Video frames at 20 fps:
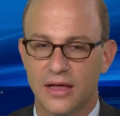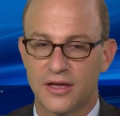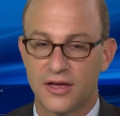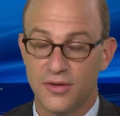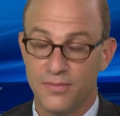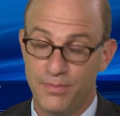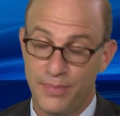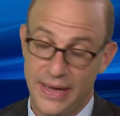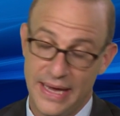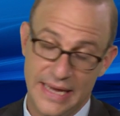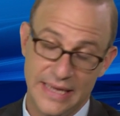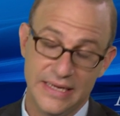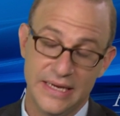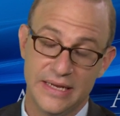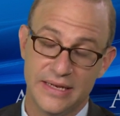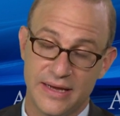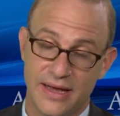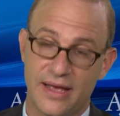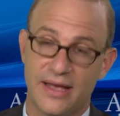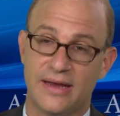
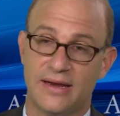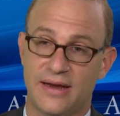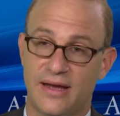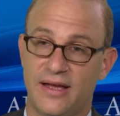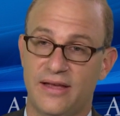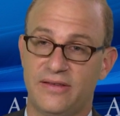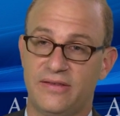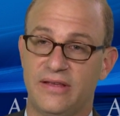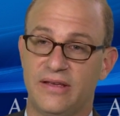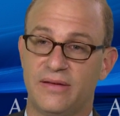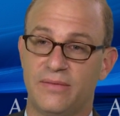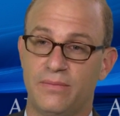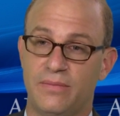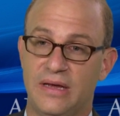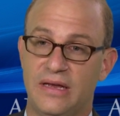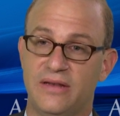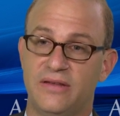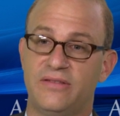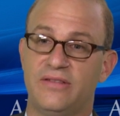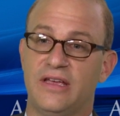companion diagnostic
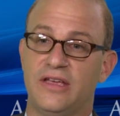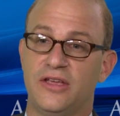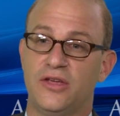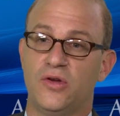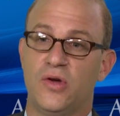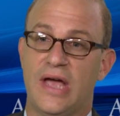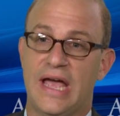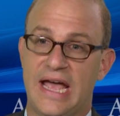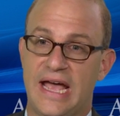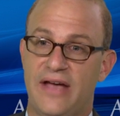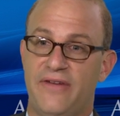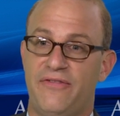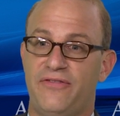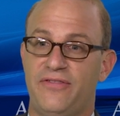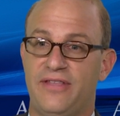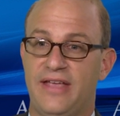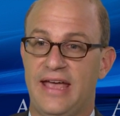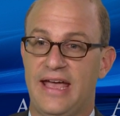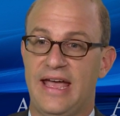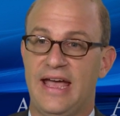means that you
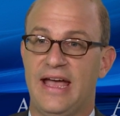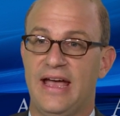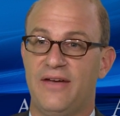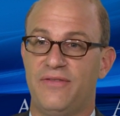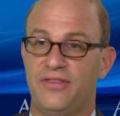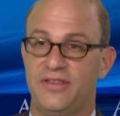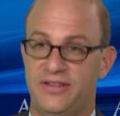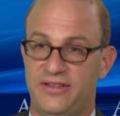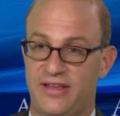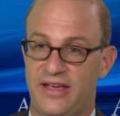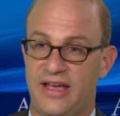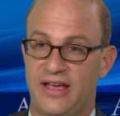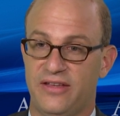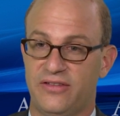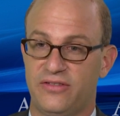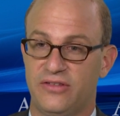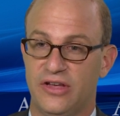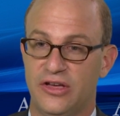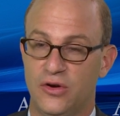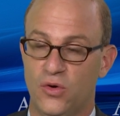have to have the
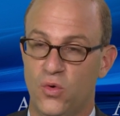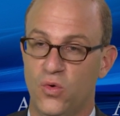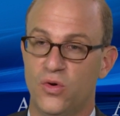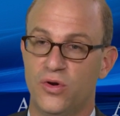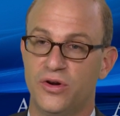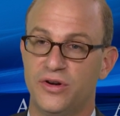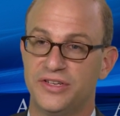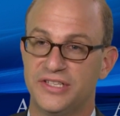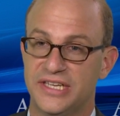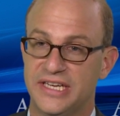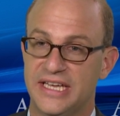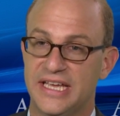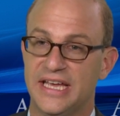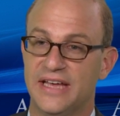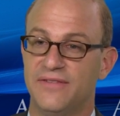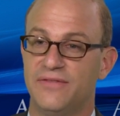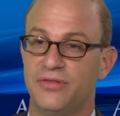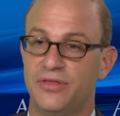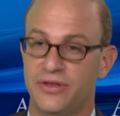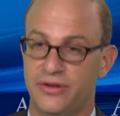test in order to
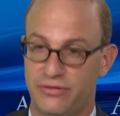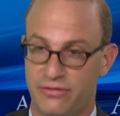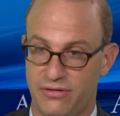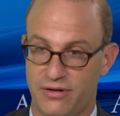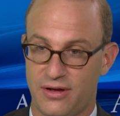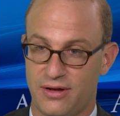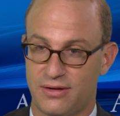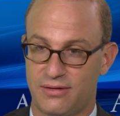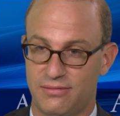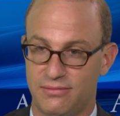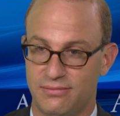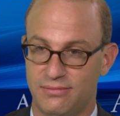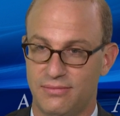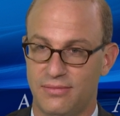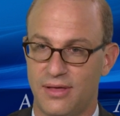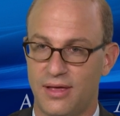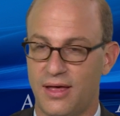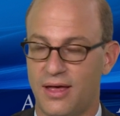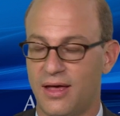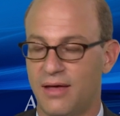give the drug.
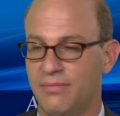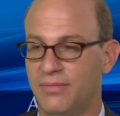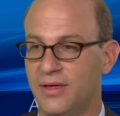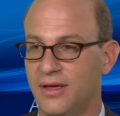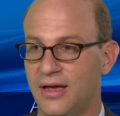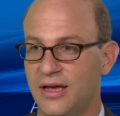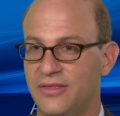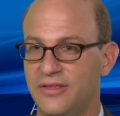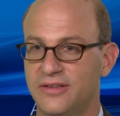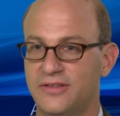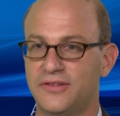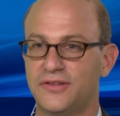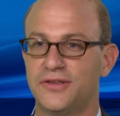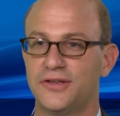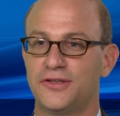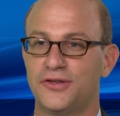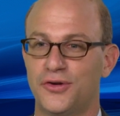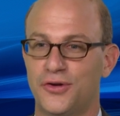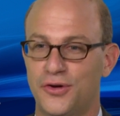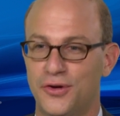Um, and this is
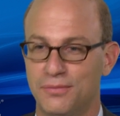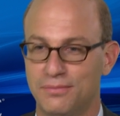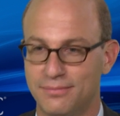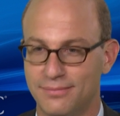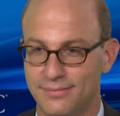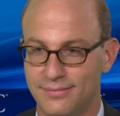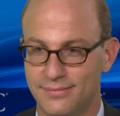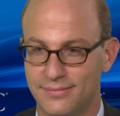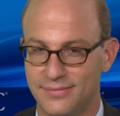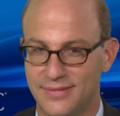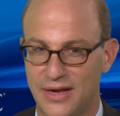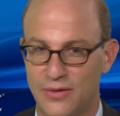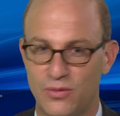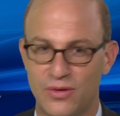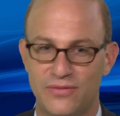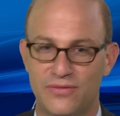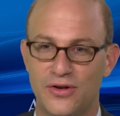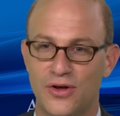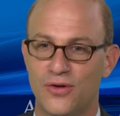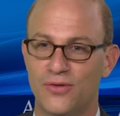a term that
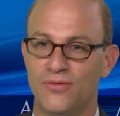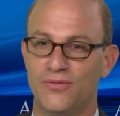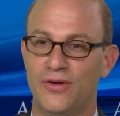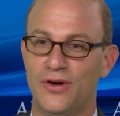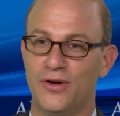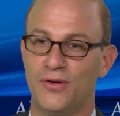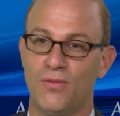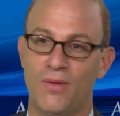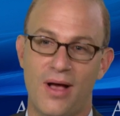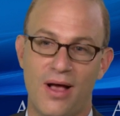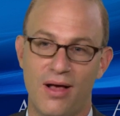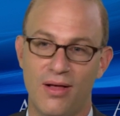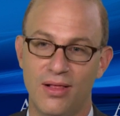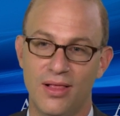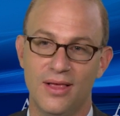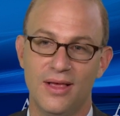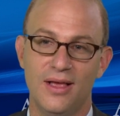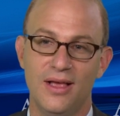we've known very well.